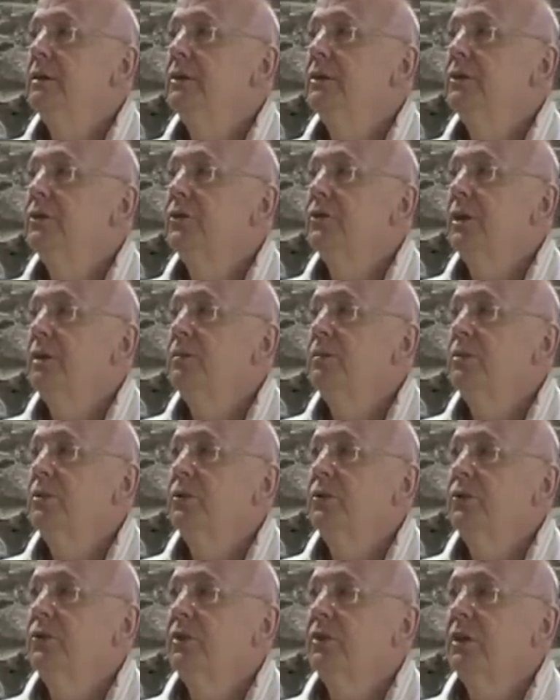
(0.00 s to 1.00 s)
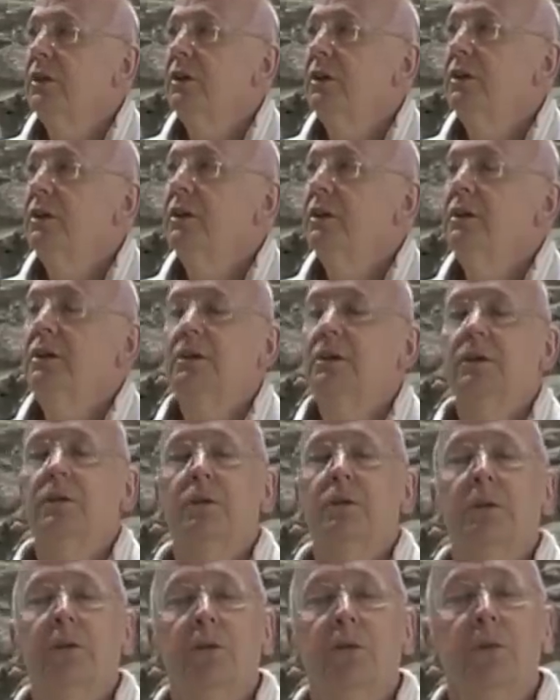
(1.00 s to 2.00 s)
The disciples clearly,
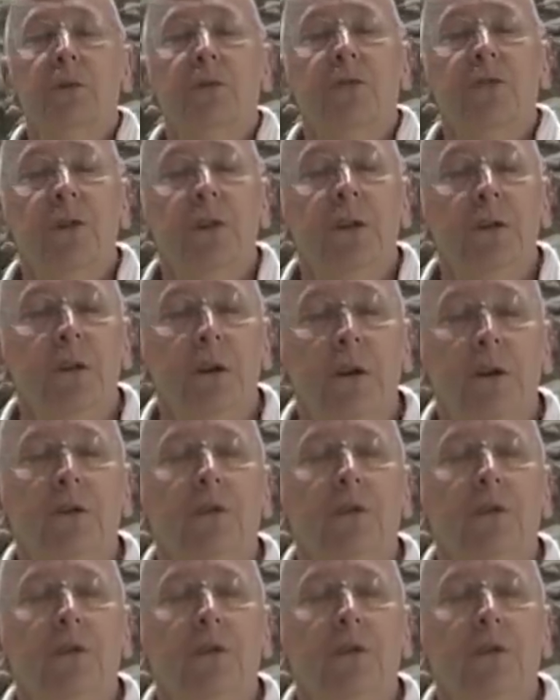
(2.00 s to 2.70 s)
as we'll see in